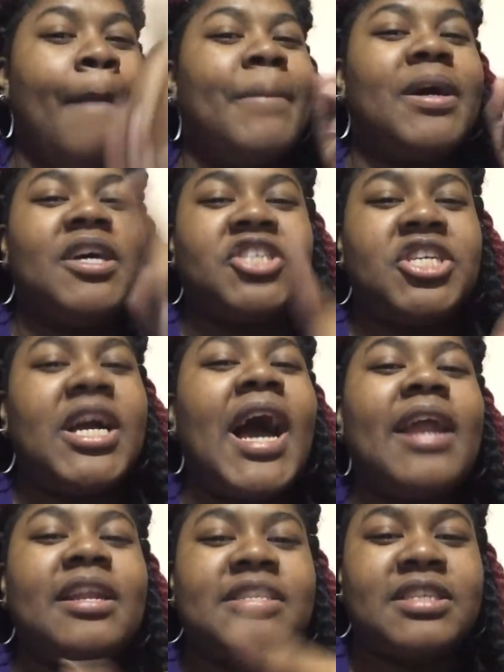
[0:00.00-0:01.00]
Because she
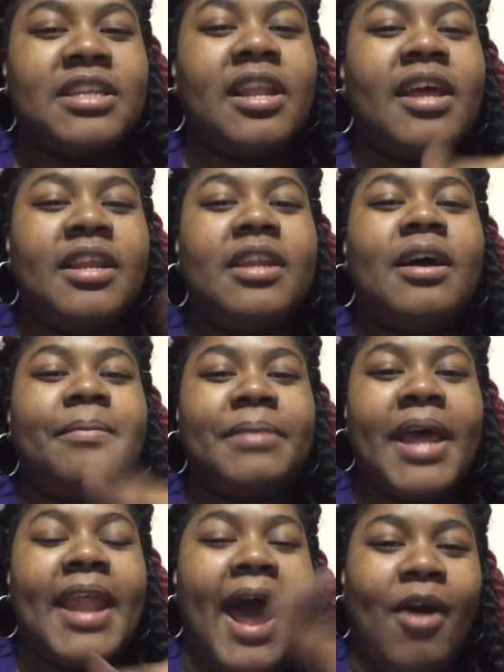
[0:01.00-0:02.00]
kind of sluttied up
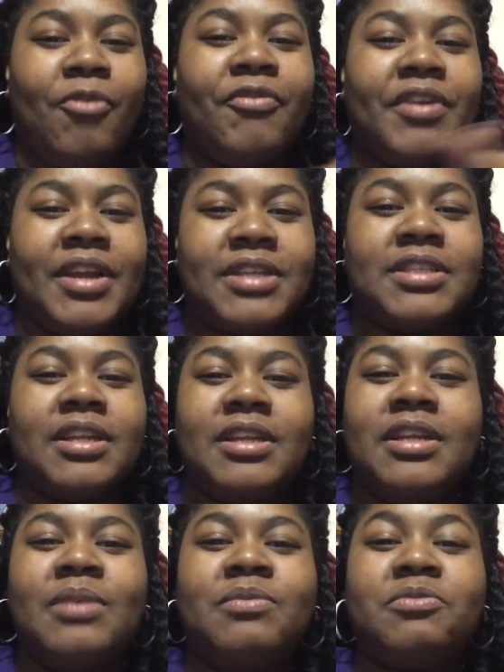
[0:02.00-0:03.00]
that outfit that
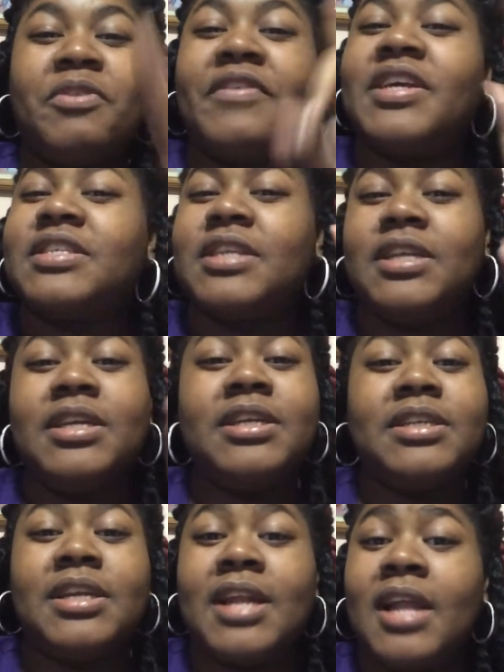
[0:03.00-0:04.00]
Selena was wearing. And Selena
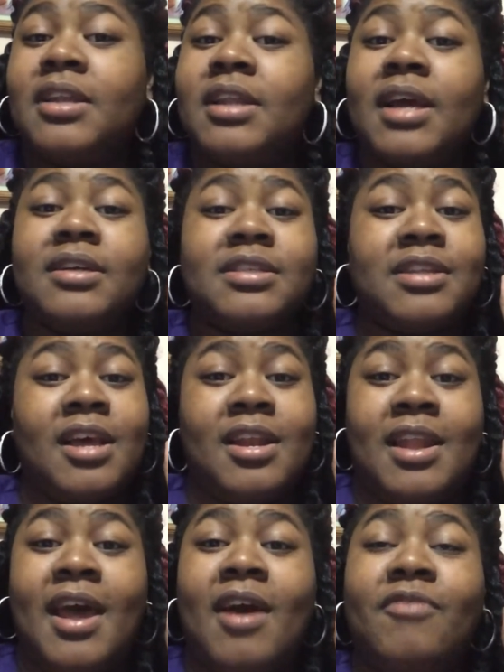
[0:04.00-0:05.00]
did not look like a slut in
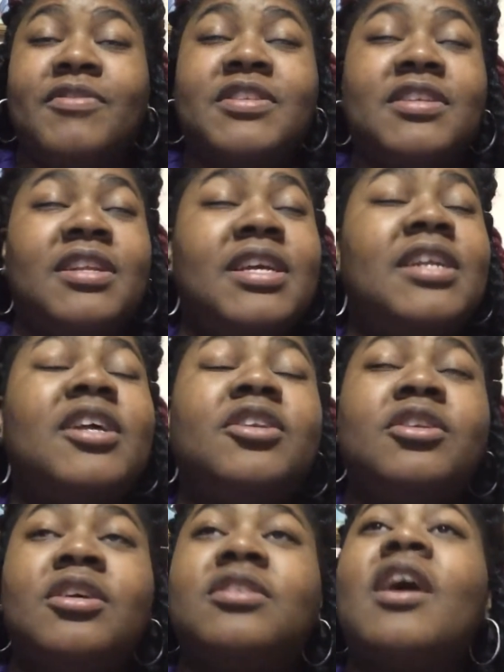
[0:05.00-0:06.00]
that outfit. Selena
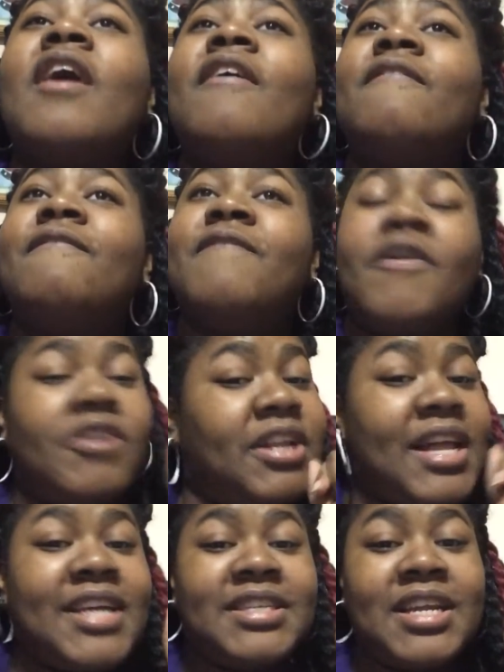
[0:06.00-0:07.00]
looked very
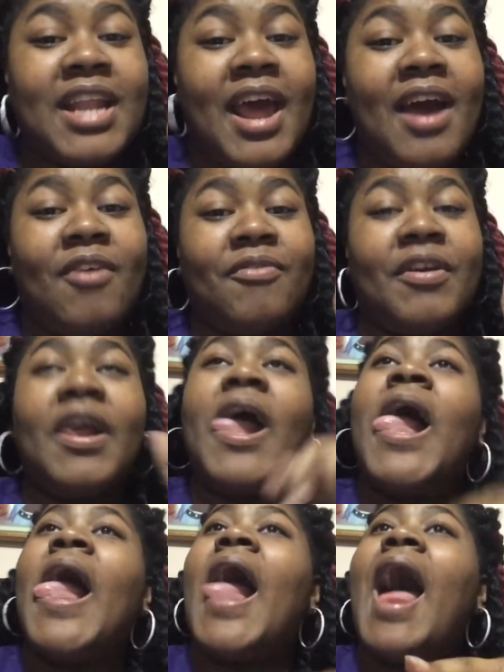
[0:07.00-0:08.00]
classy in that outfit.
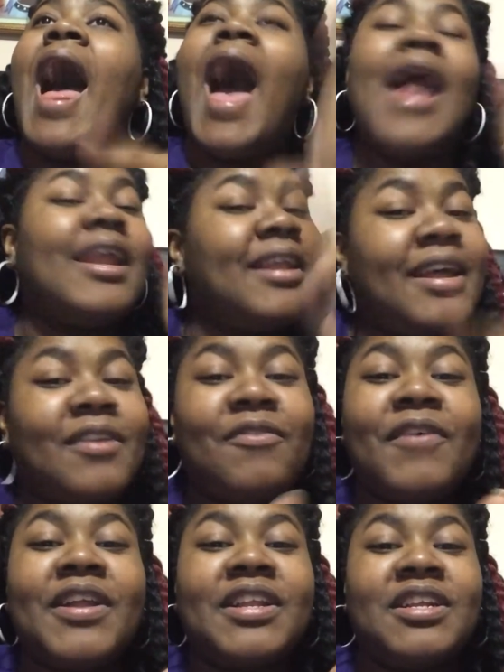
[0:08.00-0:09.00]
I didn't like the
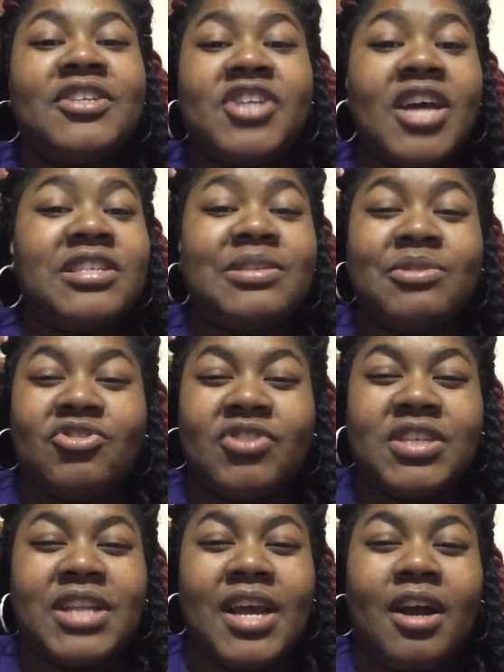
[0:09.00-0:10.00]
fact that Joseline was
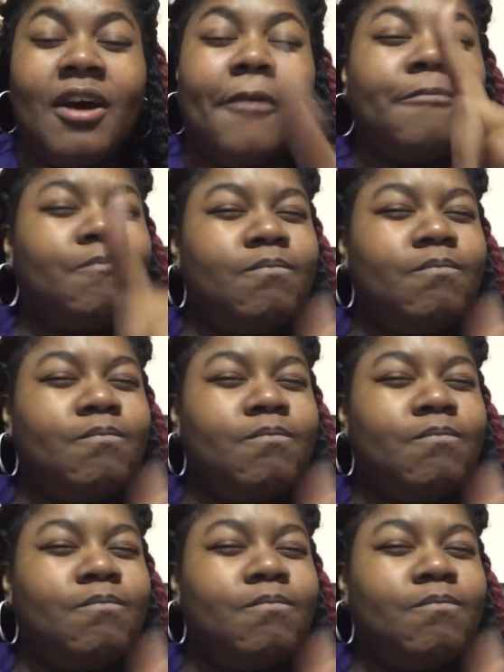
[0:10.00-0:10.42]
dressed like her.